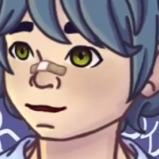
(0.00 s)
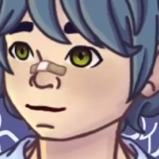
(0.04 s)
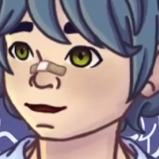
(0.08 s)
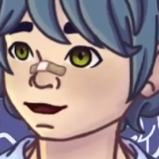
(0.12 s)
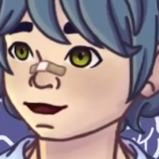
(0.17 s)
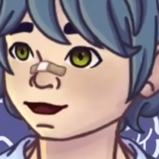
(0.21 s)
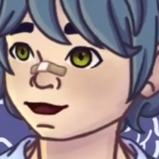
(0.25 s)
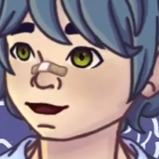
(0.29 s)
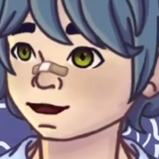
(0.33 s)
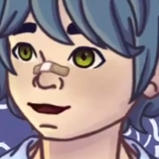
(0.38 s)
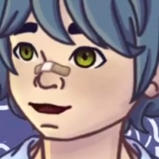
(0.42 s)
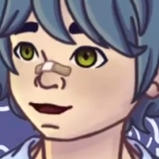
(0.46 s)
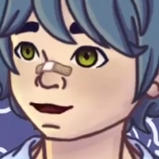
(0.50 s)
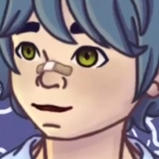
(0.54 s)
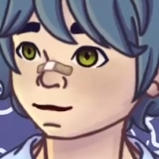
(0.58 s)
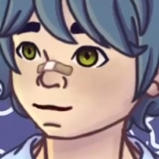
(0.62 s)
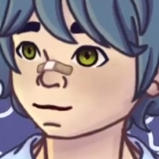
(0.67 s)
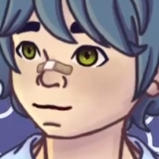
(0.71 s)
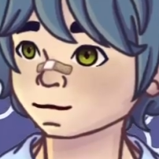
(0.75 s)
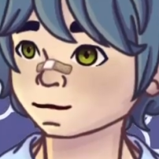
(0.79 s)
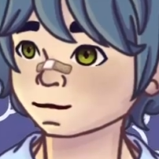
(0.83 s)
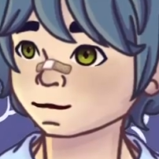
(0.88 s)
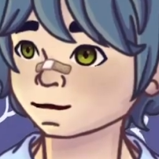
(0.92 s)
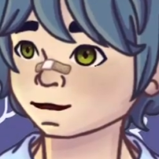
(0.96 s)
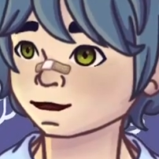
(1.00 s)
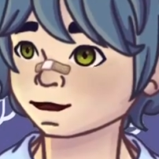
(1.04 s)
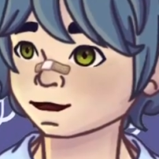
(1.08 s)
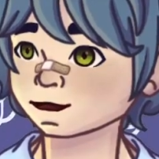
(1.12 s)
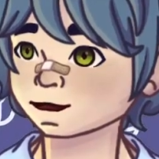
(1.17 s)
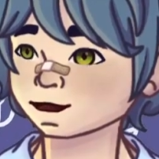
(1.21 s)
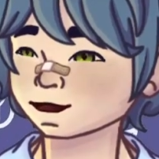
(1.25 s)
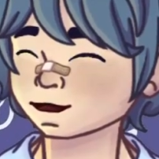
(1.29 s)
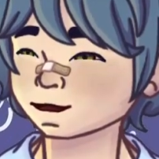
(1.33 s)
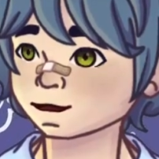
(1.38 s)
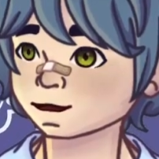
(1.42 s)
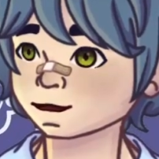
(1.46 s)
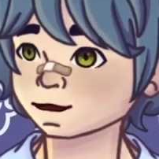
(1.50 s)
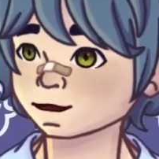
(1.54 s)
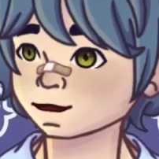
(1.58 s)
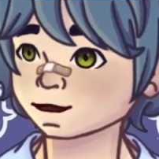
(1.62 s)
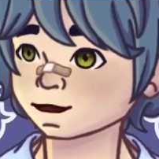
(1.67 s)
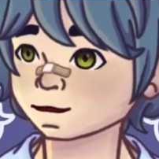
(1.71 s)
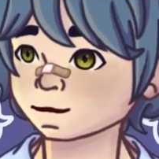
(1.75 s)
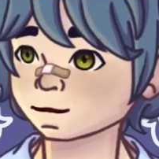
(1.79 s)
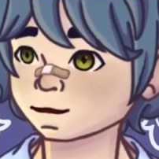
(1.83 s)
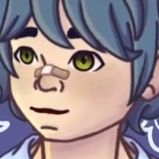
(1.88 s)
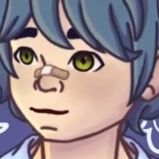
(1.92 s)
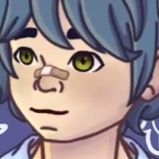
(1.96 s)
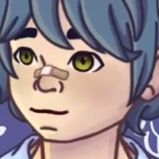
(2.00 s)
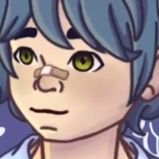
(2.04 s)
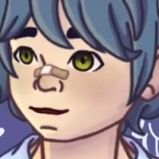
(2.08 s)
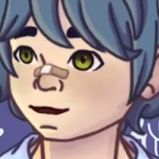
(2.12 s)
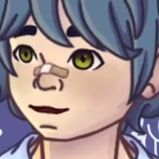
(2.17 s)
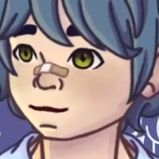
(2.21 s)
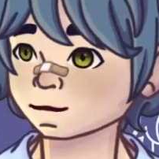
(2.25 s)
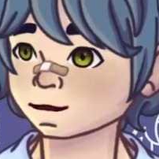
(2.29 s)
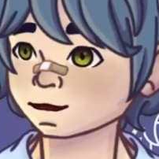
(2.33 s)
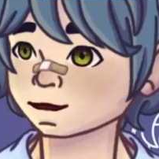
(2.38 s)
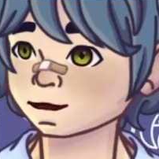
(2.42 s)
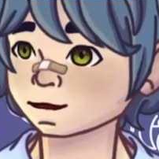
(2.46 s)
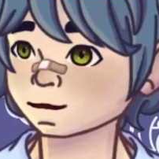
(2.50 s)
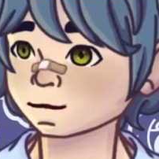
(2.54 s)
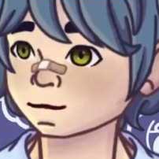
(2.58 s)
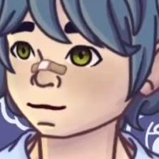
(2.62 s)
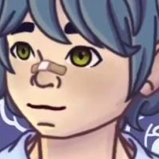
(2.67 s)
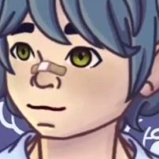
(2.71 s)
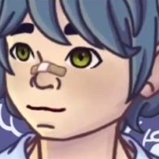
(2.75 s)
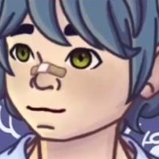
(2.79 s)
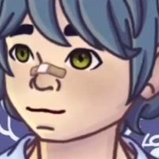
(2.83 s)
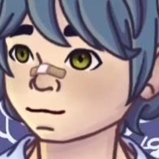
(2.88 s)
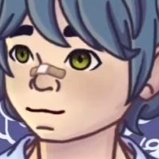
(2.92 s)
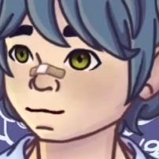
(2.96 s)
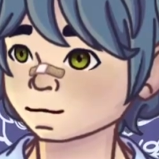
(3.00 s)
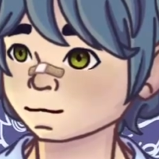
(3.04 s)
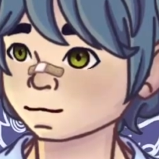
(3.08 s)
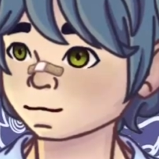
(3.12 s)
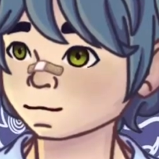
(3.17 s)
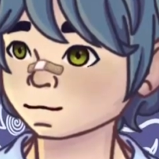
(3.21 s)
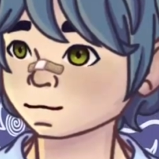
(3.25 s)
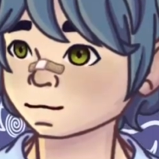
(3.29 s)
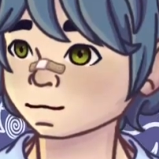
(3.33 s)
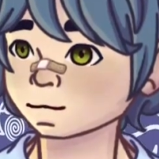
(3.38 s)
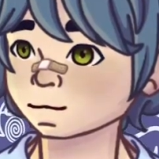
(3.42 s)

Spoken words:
videos on redesigning the Equestria girls' designs,